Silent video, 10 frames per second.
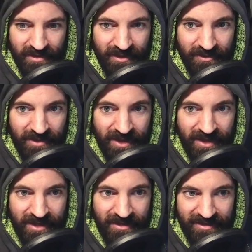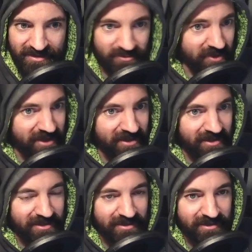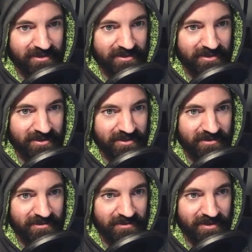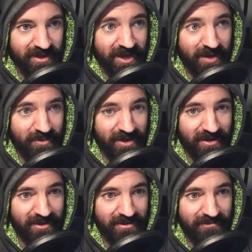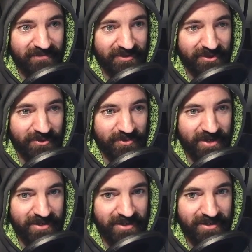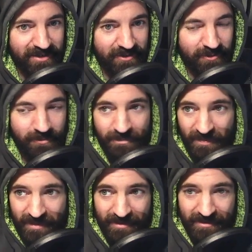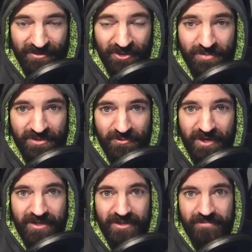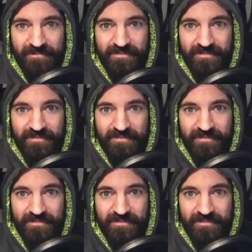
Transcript: All right, it's ready. I'm ready. You're ready. The dupes are ready.